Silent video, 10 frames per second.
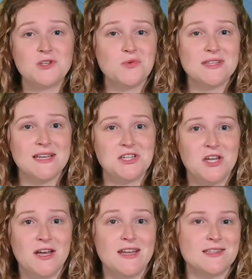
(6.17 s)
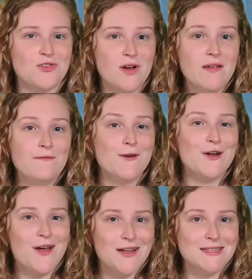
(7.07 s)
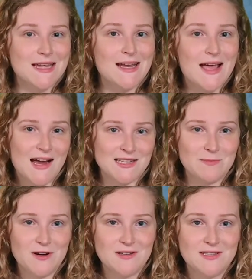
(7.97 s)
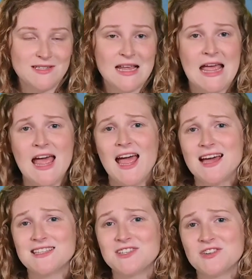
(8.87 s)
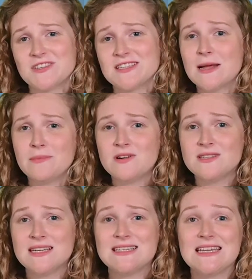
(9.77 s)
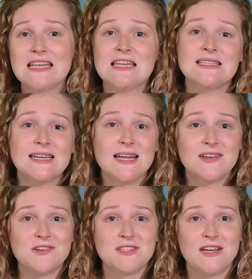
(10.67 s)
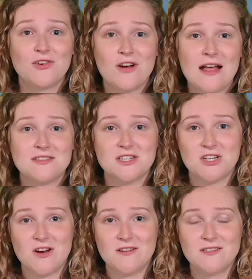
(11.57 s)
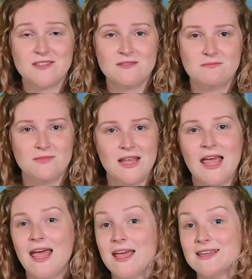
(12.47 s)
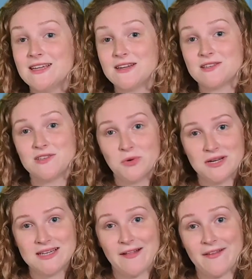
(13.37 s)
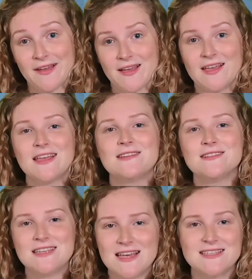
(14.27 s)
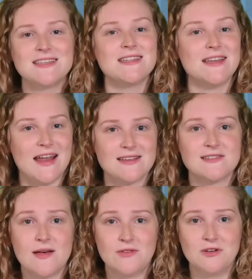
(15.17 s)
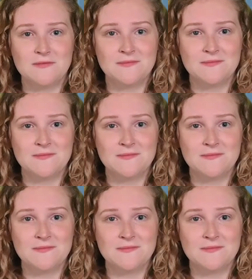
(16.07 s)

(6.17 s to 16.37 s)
visualization is great for non-data experts, as it turns numbers into easy to understand graphs and charts. And data storytelling takes it to the next level.